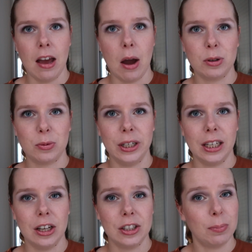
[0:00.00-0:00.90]
I was
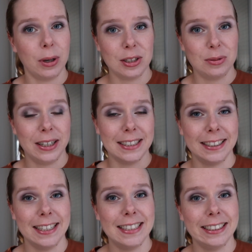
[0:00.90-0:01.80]
running a Spartan race
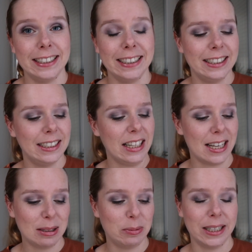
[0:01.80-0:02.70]
in Italy
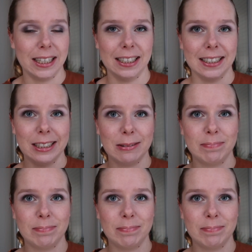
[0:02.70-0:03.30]
last weekend